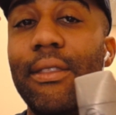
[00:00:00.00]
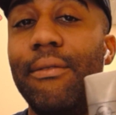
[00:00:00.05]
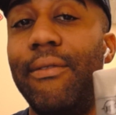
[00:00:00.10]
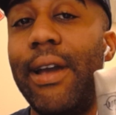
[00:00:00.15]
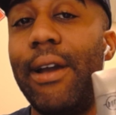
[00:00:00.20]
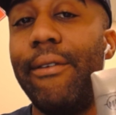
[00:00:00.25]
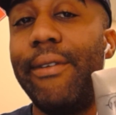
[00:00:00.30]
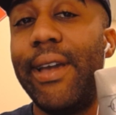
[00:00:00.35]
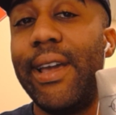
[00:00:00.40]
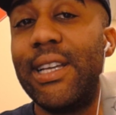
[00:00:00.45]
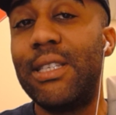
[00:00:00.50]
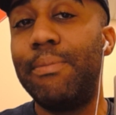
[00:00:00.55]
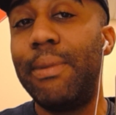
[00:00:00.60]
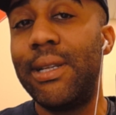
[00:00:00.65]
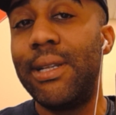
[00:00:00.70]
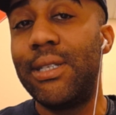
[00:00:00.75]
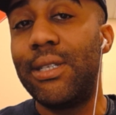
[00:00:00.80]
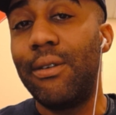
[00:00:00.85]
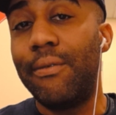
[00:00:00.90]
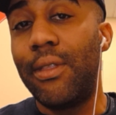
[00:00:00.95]
Very
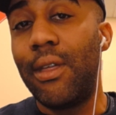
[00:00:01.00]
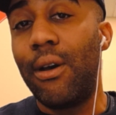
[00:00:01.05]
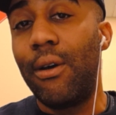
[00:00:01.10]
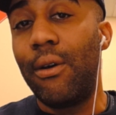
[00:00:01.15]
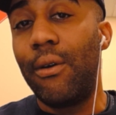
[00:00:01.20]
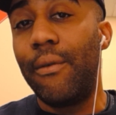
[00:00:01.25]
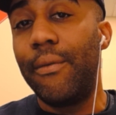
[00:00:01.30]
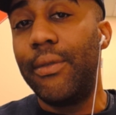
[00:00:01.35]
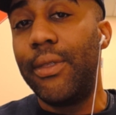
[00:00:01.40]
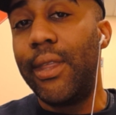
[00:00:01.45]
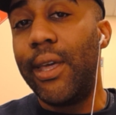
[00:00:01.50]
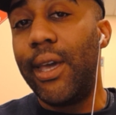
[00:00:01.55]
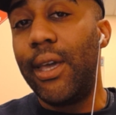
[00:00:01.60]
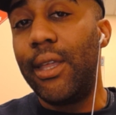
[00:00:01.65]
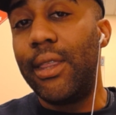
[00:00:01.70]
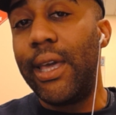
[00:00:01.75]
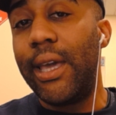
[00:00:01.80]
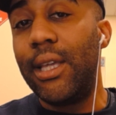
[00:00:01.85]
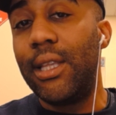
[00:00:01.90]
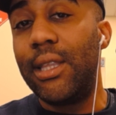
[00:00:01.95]
expensive though.
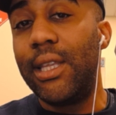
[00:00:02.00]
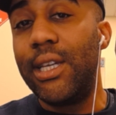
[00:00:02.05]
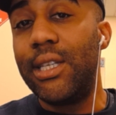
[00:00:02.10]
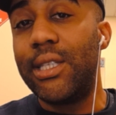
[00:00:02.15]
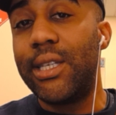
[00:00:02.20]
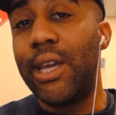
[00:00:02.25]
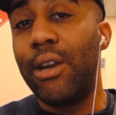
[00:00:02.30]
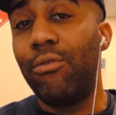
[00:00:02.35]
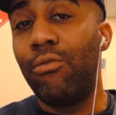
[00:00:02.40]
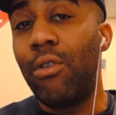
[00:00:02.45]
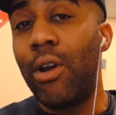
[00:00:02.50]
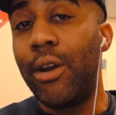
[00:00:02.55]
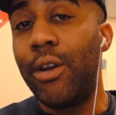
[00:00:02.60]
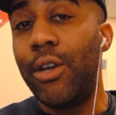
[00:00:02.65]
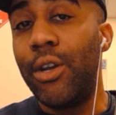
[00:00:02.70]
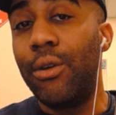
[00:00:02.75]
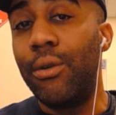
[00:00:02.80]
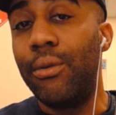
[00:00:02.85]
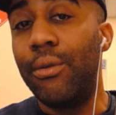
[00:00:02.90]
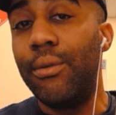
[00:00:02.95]
These can
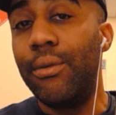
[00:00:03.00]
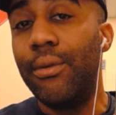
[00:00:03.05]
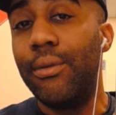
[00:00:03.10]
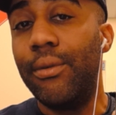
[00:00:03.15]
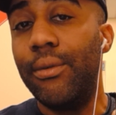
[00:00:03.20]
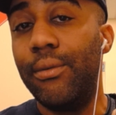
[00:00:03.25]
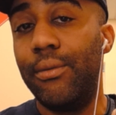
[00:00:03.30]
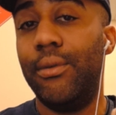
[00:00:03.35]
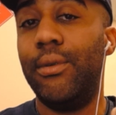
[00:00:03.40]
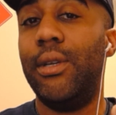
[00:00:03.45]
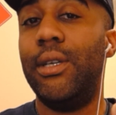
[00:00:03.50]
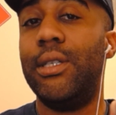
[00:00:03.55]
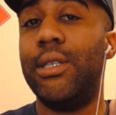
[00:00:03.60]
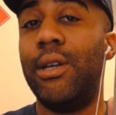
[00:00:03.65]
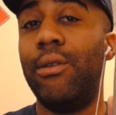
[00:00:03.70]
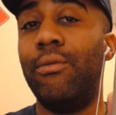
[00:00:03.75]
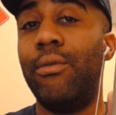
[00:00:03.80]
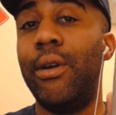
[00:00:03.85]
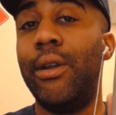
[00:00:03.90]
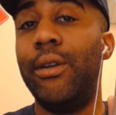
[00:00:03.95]
run you. These
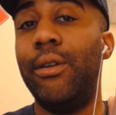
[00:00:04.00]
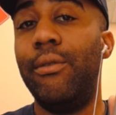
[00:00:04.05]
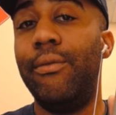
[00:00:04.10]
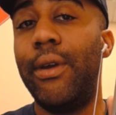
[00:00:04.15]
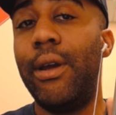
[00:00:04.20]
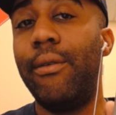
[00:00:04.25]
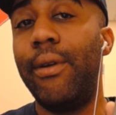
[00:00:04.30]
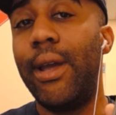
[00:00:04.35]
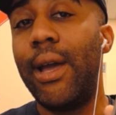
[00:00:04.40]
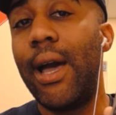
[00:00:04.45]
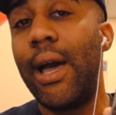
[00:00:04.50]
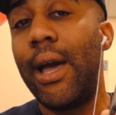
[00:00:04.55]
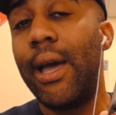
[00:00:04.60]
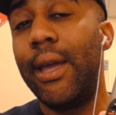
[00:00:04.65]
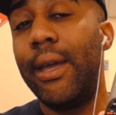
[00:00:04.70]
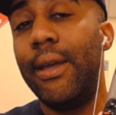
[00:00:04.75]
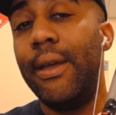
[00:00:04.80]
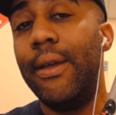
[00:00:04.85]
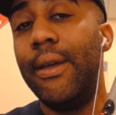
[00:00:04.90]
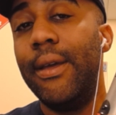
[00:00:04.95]
can run you very
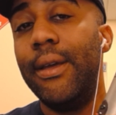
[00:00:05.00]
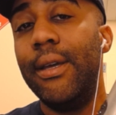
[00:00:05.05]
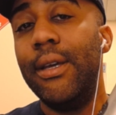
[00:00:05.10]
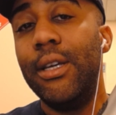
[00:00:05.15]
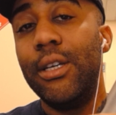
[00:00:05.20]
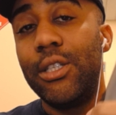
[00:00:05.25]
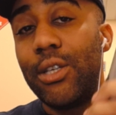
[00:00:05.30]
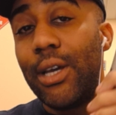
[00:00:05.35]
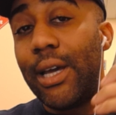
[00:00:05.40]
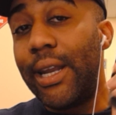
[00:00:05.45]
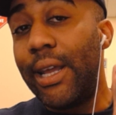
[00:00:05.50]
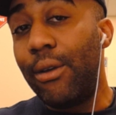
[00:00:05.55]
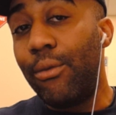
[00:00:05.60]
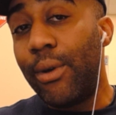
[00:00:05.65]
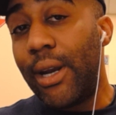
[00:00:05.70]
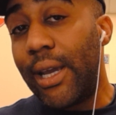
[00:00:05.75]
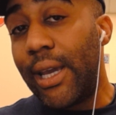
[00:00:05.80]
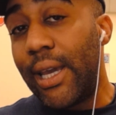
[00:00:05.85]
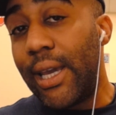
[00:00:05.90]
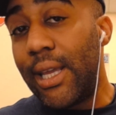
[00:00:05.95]
high. So I didn't
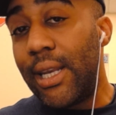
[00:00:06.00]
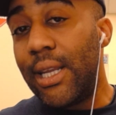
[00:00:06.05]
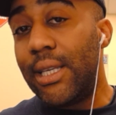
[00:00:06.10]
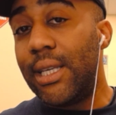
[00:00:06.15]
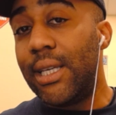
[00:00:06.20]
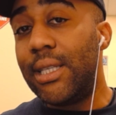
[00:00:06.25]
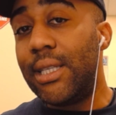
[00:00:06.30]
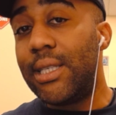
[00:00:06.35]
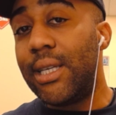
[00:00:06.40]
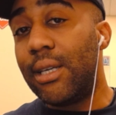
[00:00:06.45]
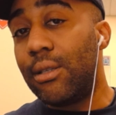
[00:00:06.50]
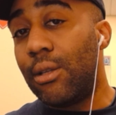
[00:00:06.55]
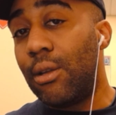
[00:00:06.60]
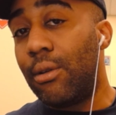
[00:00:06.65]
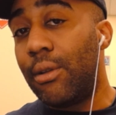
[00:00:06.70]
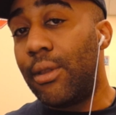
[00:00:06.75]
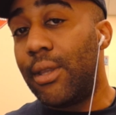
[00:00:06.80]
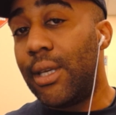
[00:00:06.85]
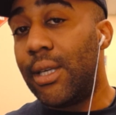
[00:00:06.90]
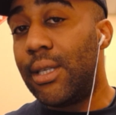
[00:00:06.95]
want to get into detail
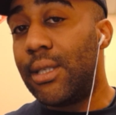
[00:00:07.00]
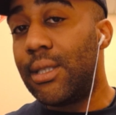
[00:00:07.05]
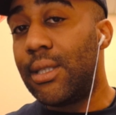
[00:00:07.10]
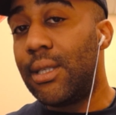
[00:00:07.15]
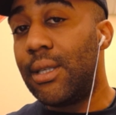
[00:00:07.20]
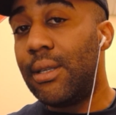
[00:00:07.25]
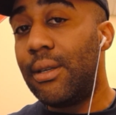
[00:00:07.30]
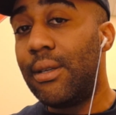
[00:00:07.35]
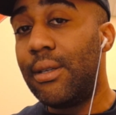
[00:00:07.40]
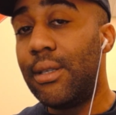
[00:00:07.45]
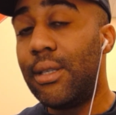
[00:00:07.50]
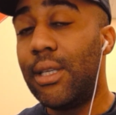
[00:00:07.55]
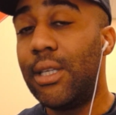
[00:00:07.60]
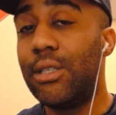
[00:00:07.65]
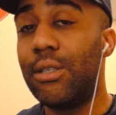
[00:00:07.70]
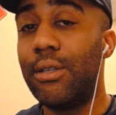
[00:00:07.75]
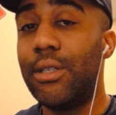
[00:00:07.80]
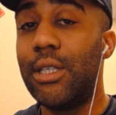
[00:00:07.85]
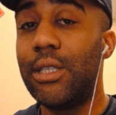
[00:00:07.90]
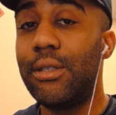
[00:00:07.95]
on these.
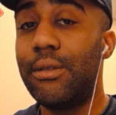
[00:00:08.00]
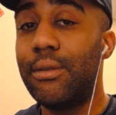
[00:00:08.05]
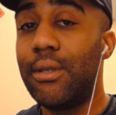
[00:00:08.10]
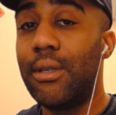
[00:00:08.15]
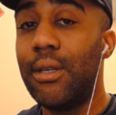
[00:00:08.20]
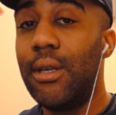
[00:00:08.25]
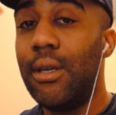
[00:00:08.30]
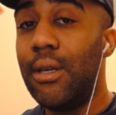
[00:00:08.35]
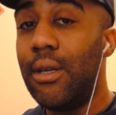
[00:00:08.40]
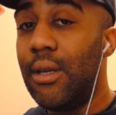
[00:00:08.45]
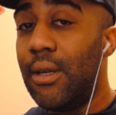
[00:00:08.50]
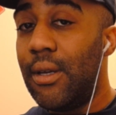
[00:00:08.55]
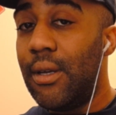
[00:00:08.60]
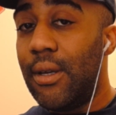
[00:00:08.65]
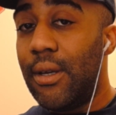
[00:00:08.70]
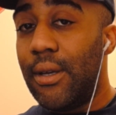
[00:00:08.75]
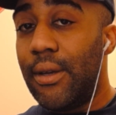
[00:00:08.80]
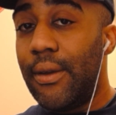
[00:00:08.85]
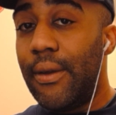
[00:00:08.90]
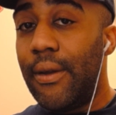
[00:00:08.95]
These are just
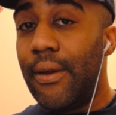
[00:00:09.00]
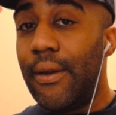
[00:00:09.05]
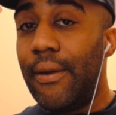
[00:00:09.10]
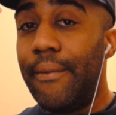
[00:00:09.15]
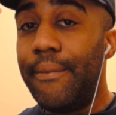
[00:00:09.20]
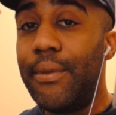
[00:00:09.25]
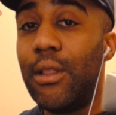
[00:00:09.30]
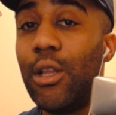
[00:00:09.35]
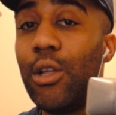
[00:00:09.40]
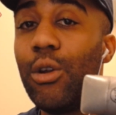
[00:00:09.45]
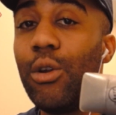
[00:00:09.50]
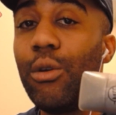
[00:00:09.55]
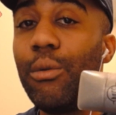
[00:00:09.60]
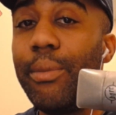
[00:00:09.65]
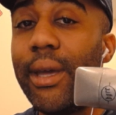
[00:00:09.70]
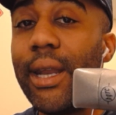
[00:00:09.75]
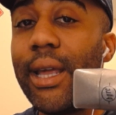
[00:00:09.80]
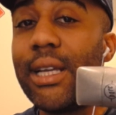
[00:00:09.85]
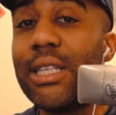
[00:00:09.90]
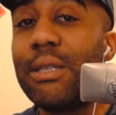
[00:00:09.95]
a little
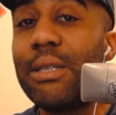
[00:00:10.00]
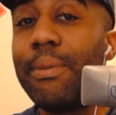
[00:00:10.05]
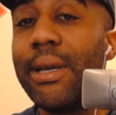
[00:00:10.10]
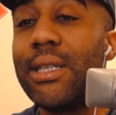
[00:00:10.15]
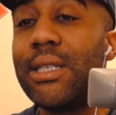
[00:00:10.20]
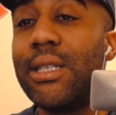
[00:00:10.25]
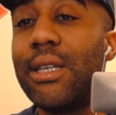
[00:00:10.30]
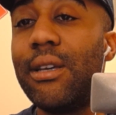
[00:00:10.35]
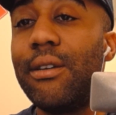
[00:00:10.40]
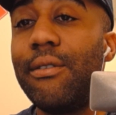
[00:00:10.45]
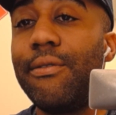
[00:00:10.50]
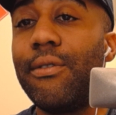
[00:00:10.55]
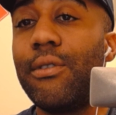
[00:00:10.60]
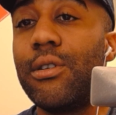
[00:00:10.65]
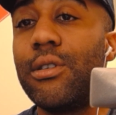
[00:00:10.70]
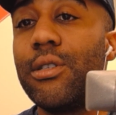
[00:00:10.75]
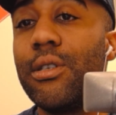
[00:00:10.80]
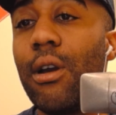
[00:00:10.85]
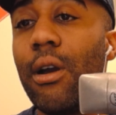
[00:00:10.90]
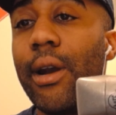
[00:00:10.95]
bit expensive
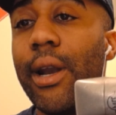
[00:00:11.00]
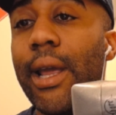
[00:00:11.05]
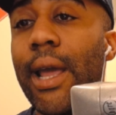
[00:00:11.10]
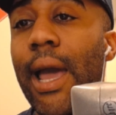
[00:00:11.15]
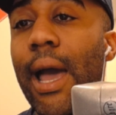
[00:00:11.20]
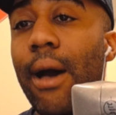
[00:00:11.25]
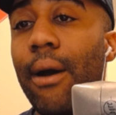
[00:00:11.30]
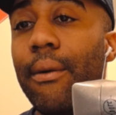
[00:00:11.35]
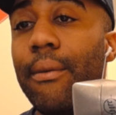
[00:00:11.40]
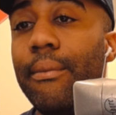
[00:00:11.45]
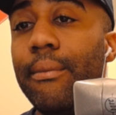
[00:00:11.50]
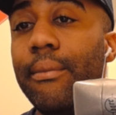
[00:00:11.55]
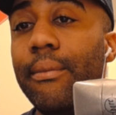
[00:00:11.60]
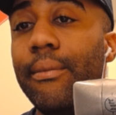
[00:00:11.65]
for starting out.